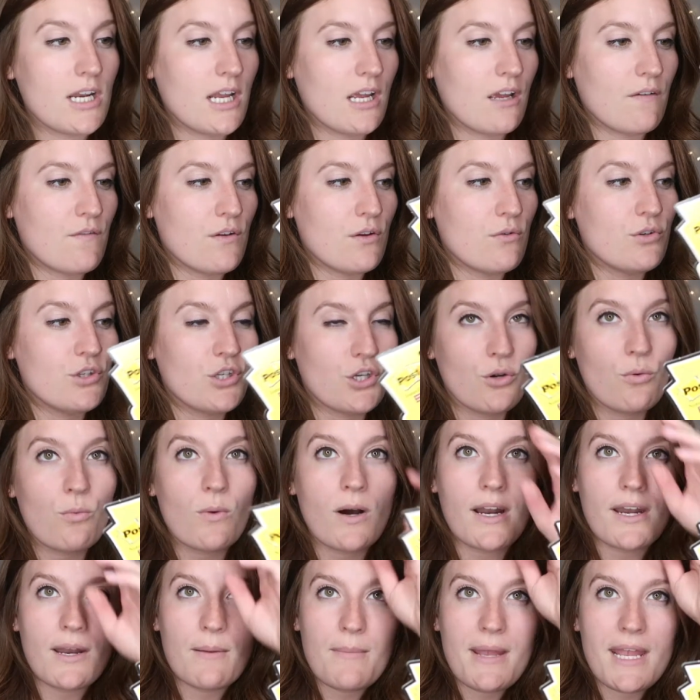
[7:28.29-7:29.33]
If you do
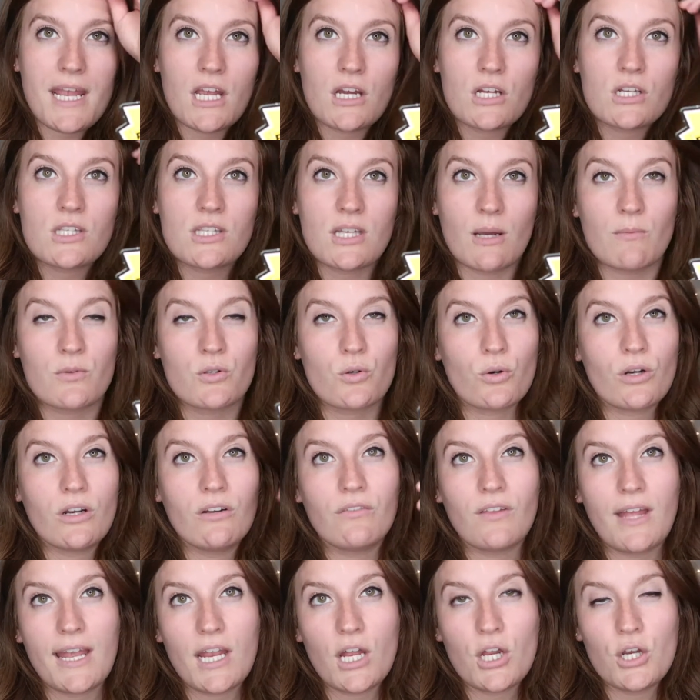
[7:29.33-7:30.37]
want to make some sort
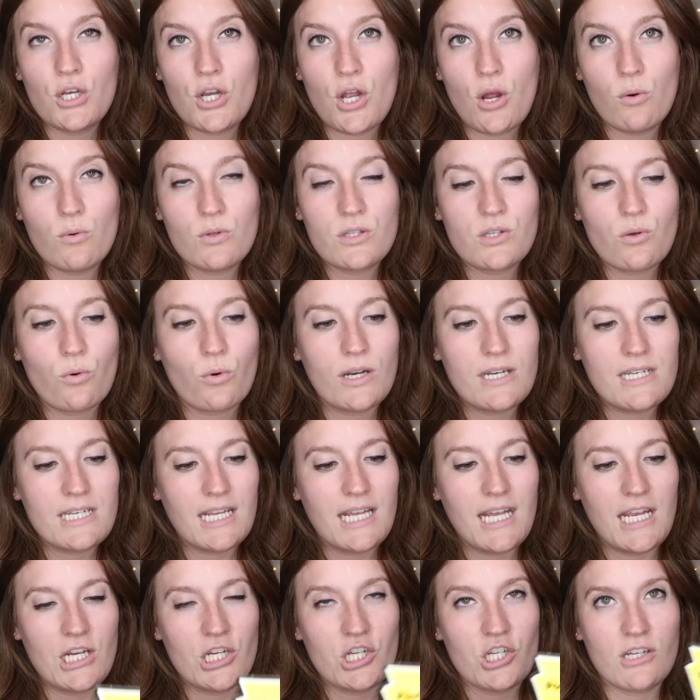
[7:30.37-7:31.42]
of like notes or
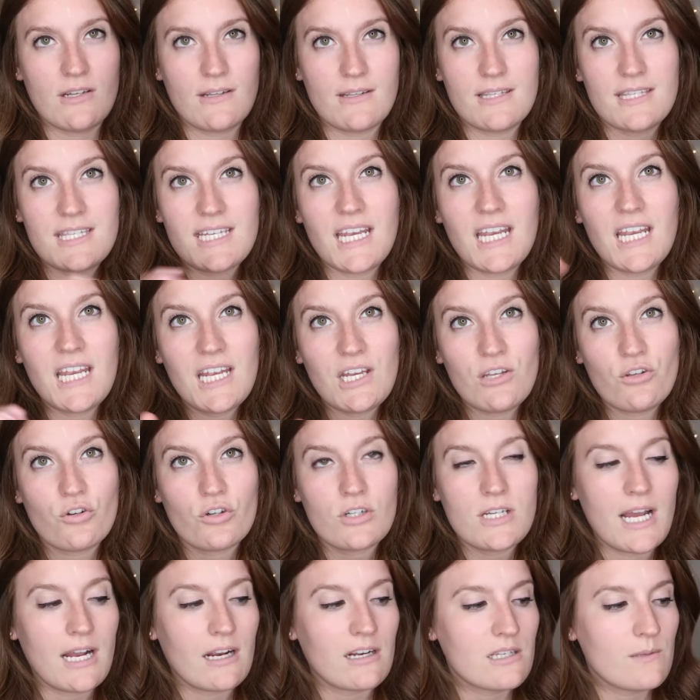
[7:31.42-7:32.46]
indications in your
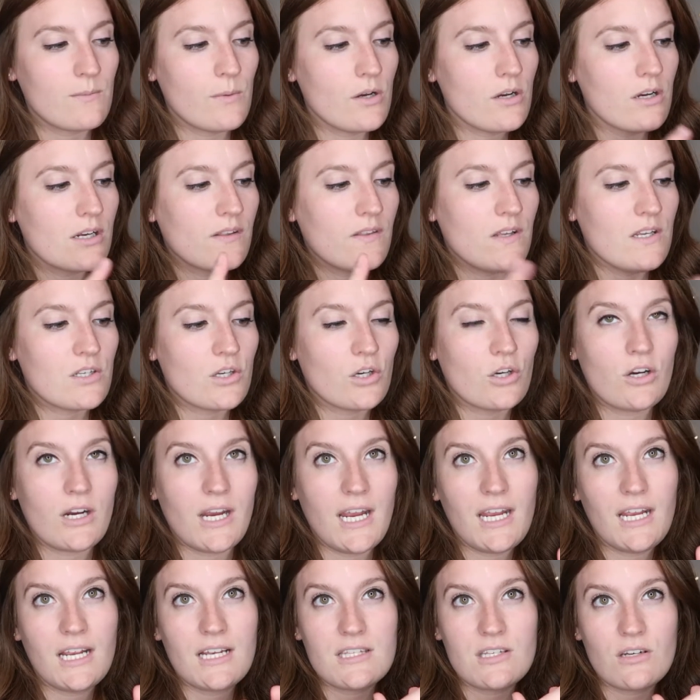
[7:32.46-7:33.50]
textbook, these are
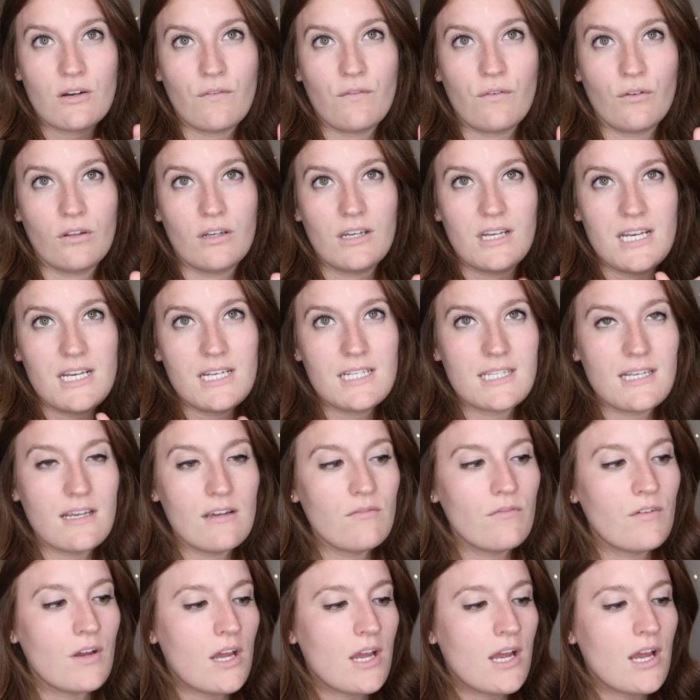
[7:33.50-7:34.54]
great because they're full
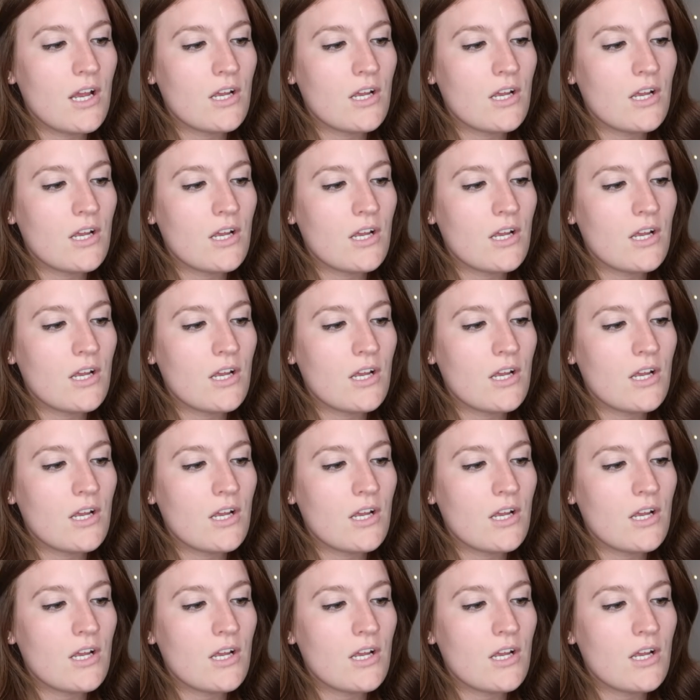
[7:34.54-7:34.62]
adhesive,